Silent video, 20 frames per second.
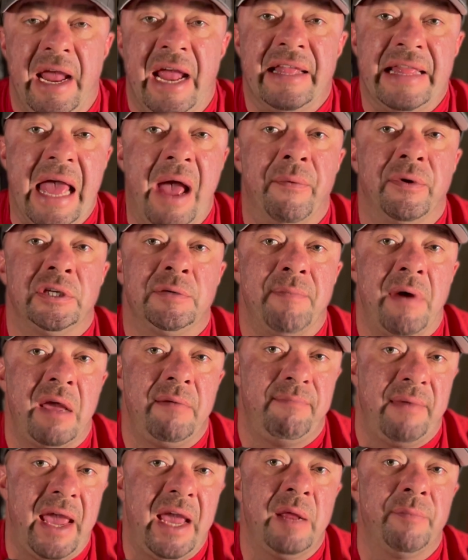And that was my
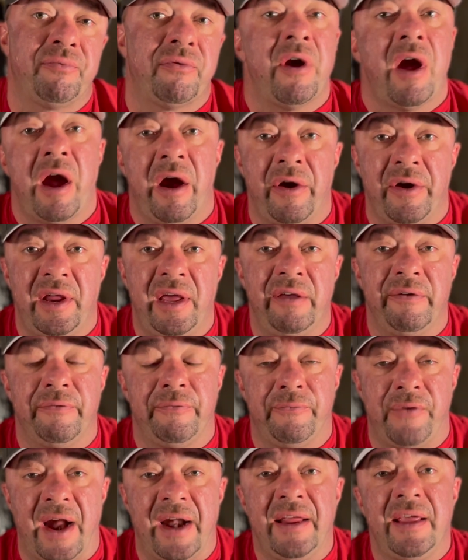main priority,
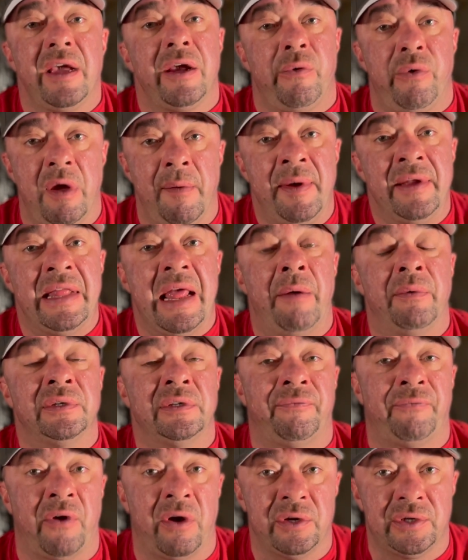finding equipment that was
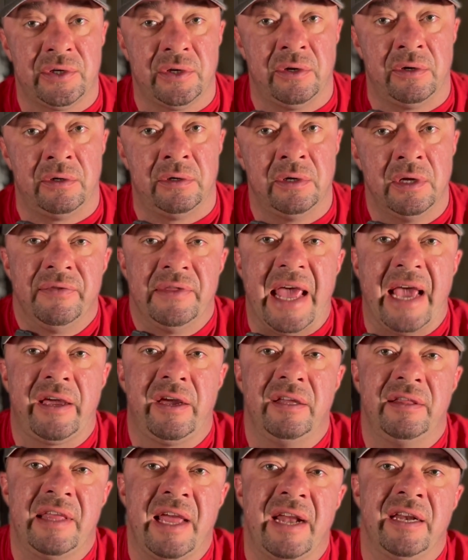versatile that
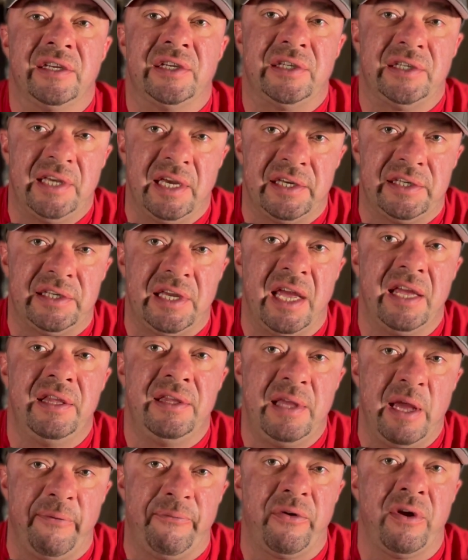could then assist in
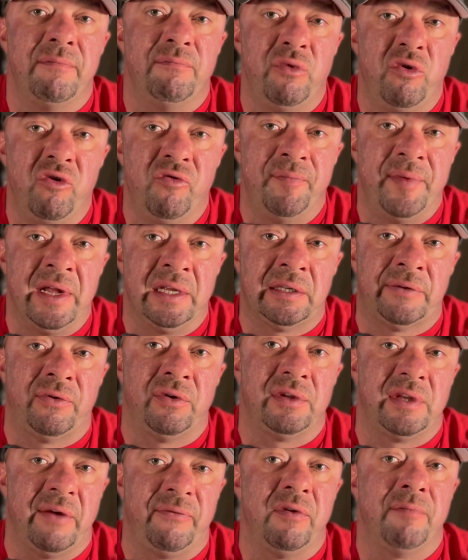different movements
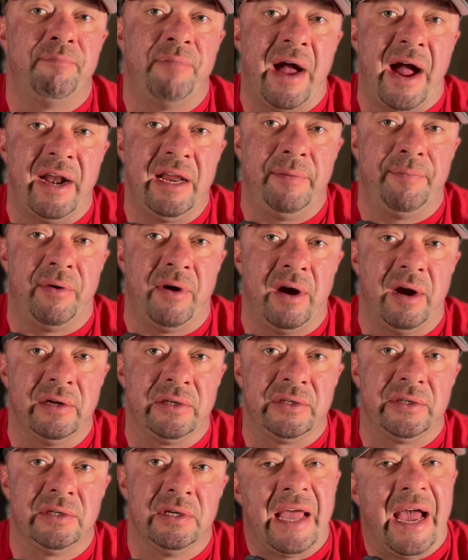for different body
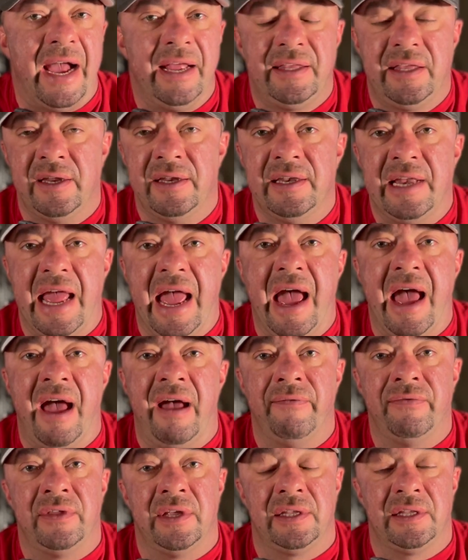parts. I didn't
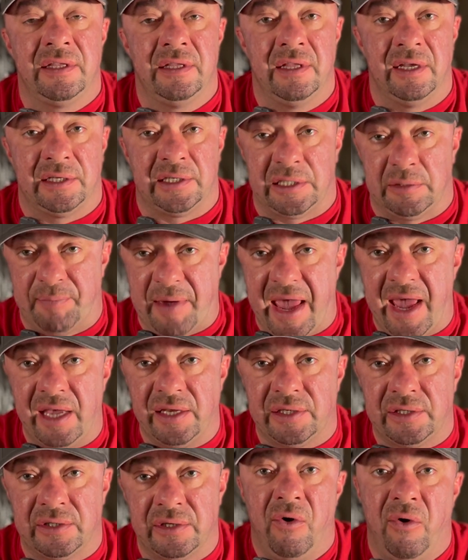have the
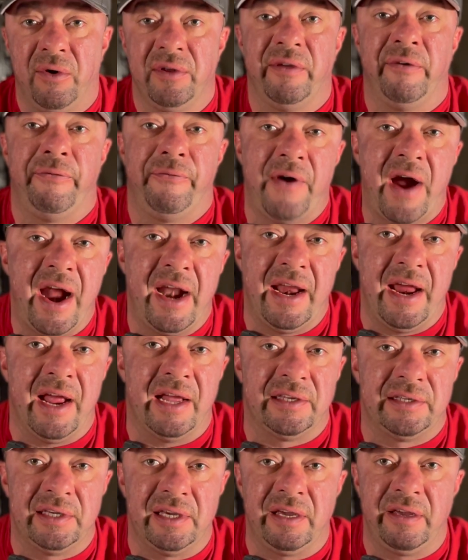space or the
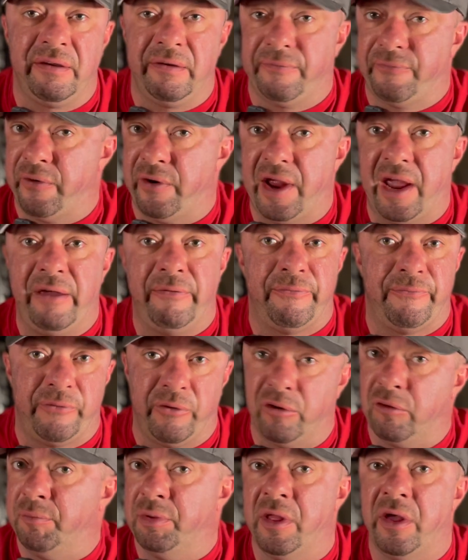financing for a
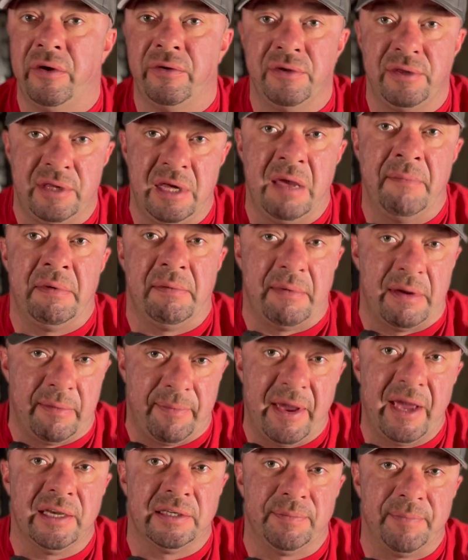full-blown gym in my
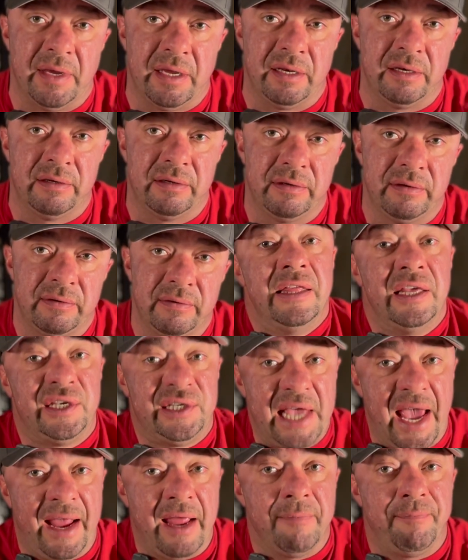basement. The
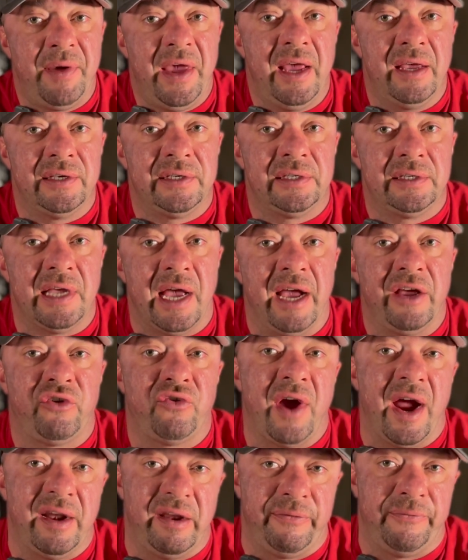second piece I
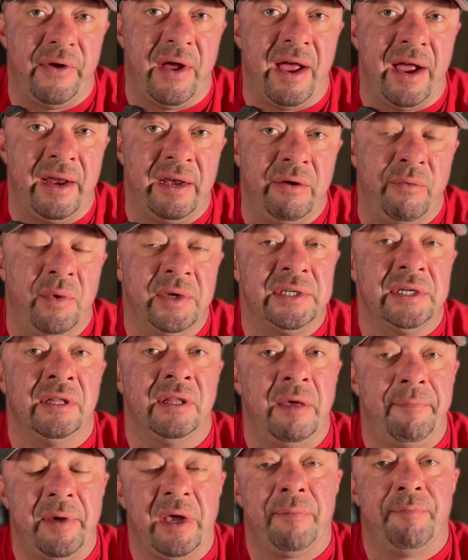tried to find was an
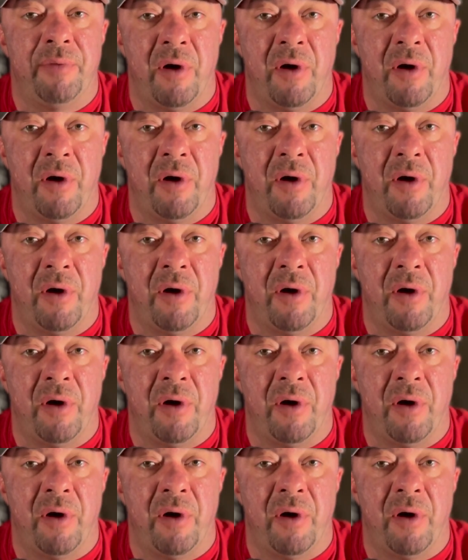Olympic